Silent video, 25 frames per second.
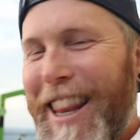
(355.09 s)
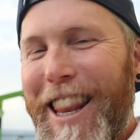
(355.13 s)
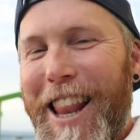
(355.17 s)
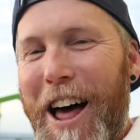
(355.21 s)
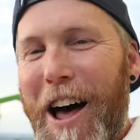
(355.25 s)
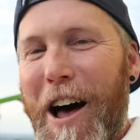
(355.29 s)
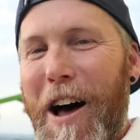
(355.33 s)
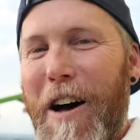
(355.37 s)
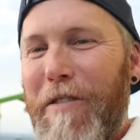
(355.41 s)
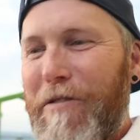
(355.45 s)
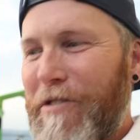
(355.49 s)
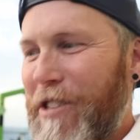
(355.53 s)

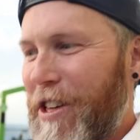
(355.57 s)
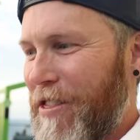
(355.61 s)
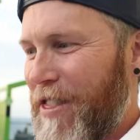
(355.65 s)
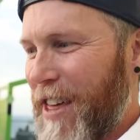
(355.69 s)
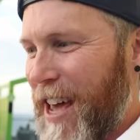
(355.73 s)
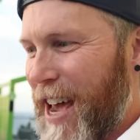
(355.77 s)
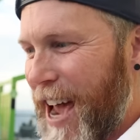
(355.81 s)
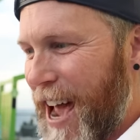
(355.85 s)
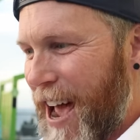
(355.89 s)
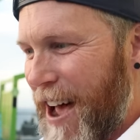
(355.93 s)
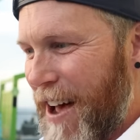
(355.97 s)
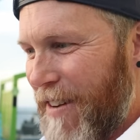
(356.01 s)
love that
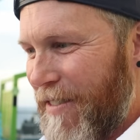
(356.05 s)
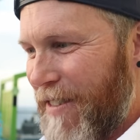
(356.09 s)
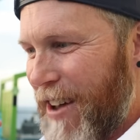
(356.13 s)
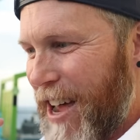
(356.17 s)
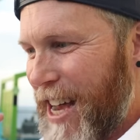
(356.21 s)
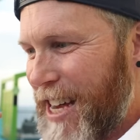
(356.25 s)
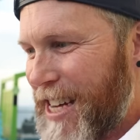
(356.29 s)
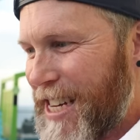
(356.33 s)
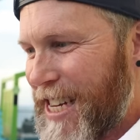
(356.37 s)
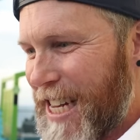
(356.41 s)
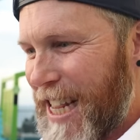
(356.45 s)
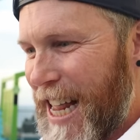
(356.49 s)
they have
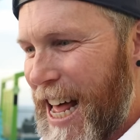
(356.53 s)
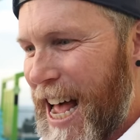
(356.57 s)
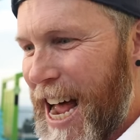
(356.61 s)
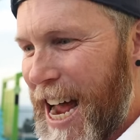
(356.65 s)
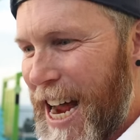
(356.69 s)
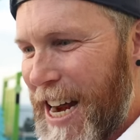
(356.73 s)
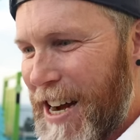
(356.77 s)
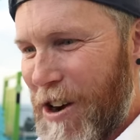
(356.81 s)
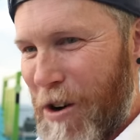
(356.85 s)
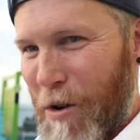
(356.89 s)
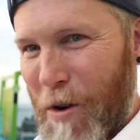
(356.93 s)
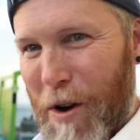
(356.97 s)
a
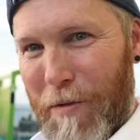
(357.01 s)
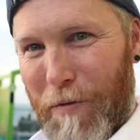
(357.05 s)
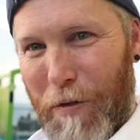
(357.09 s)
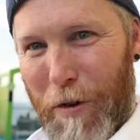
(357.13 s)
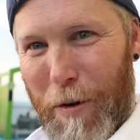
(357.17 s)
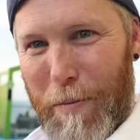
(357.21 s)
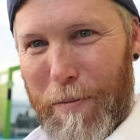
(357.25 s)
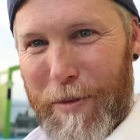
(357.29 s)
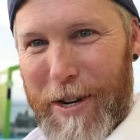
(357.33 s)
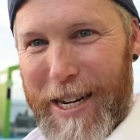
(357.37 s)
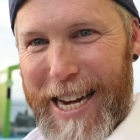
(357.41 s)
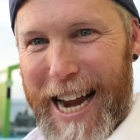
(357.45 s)
slide going
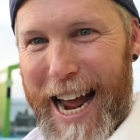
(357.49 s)
from